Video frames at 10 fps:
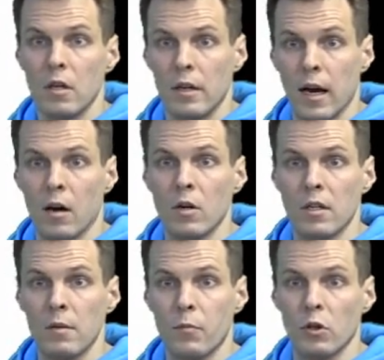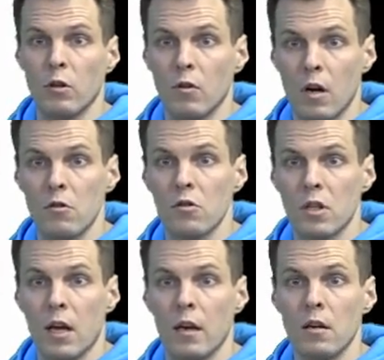Now it's important to
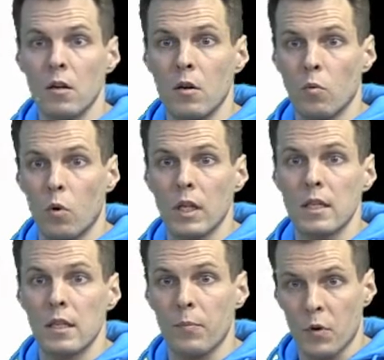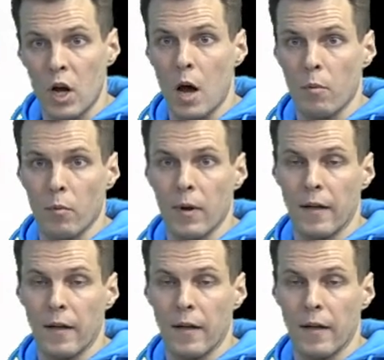understand what is the problem,